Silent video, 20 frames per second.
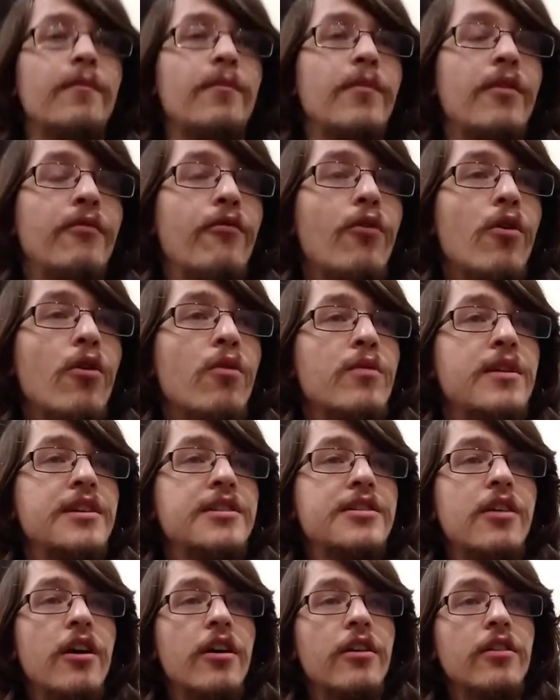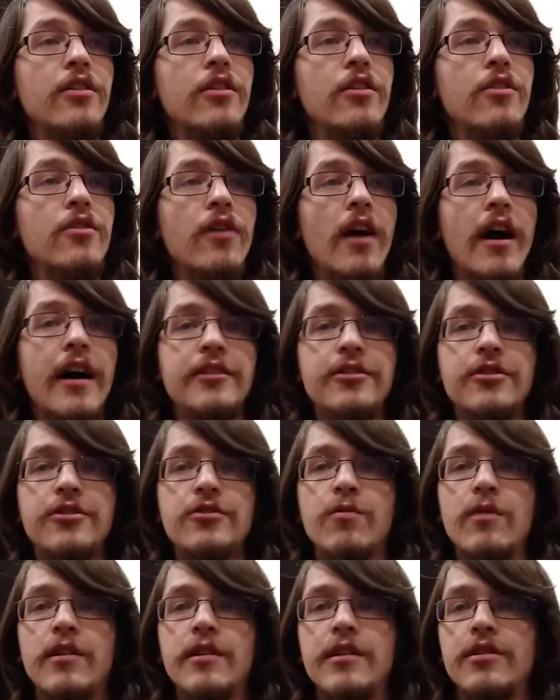Before we start though, I
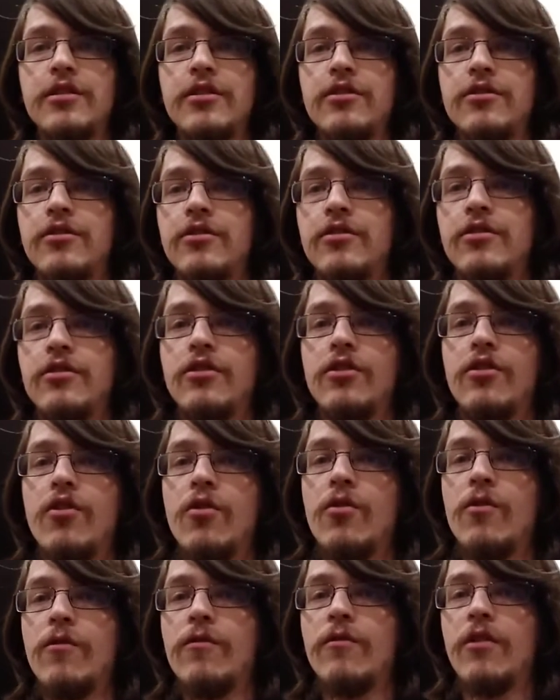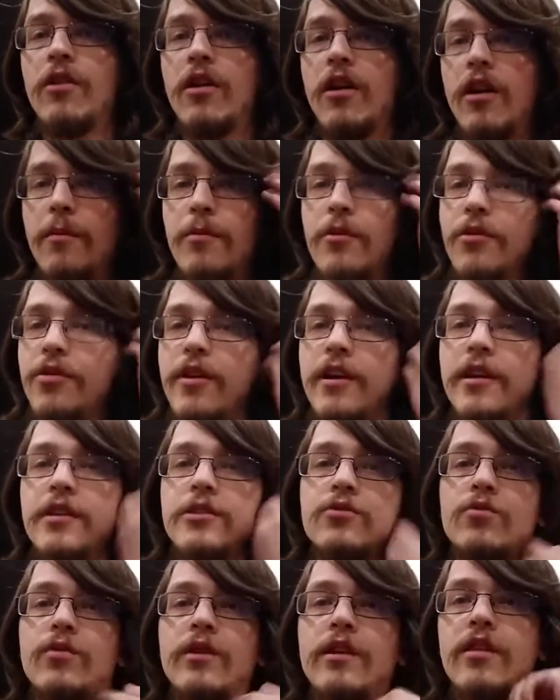just wanted to go over a couple
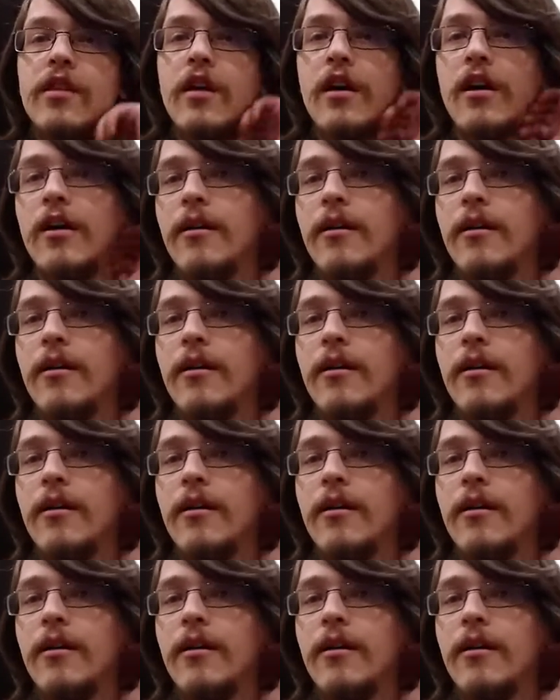things with